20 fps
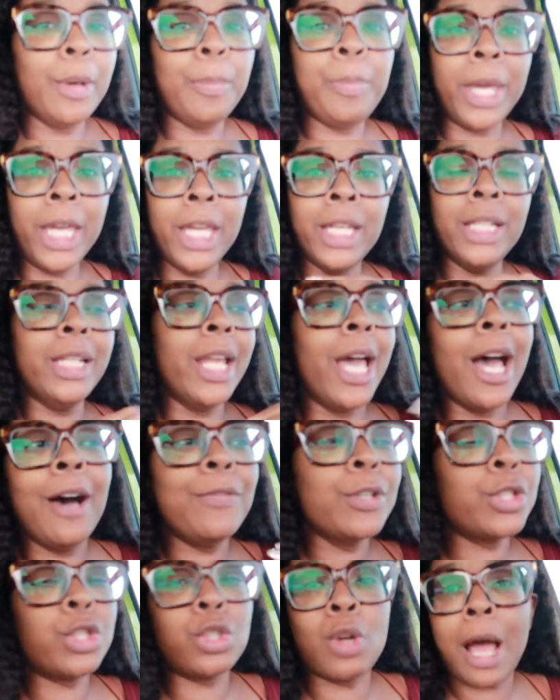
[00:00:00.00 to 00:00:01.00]
the beat
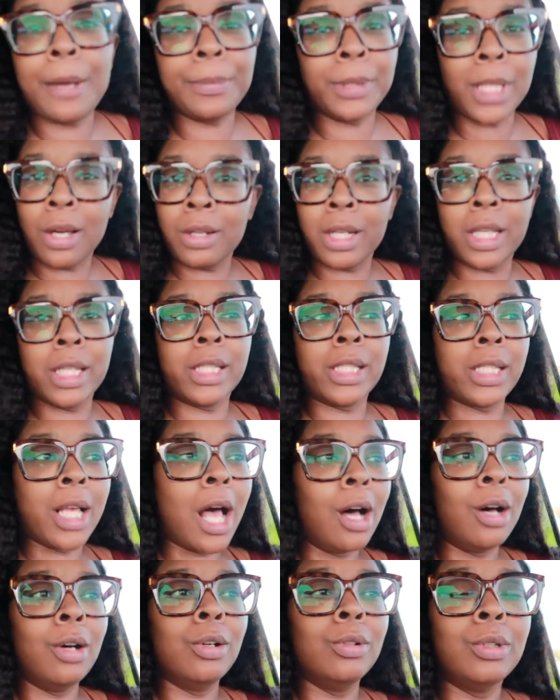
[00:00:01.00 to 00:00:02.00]
never dropped on this
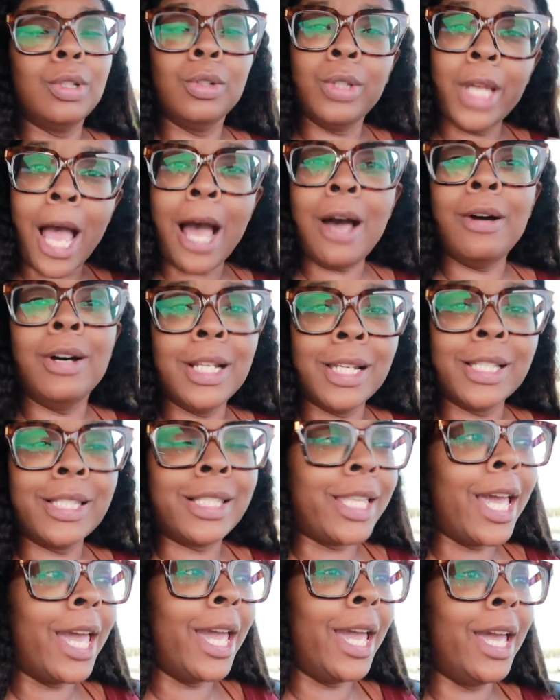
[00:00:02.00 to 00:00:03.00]
song. Do y'all
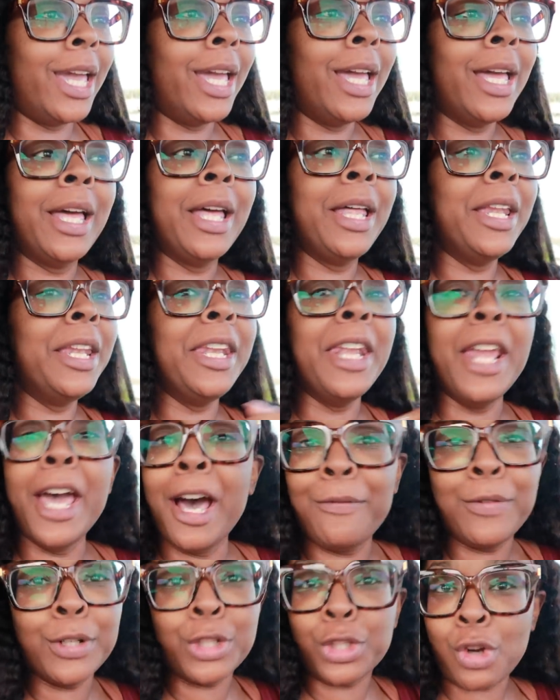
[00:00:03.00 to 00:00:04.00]
understand?
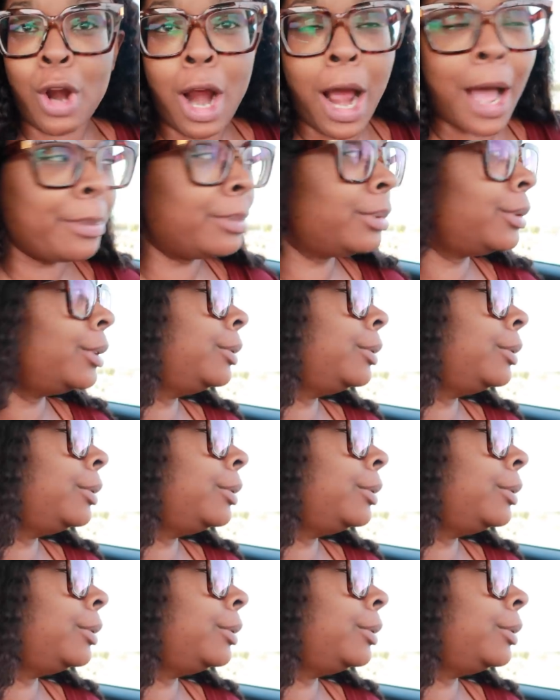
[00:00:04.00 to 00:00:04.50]
Never dropped.